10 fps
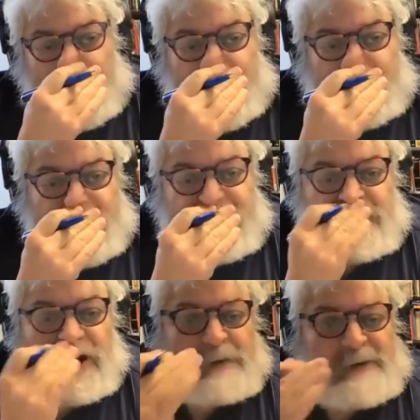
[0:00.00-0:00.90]
And I want to
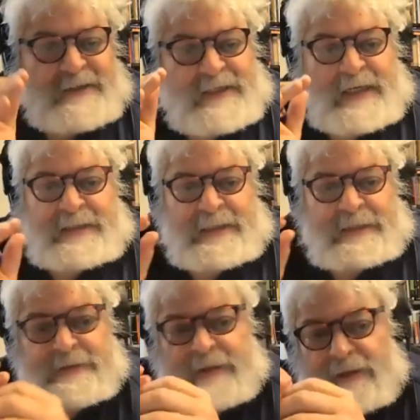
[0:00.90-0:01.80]
talk about that
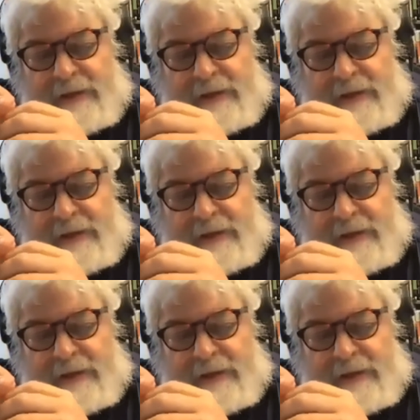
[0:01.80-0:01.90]
in a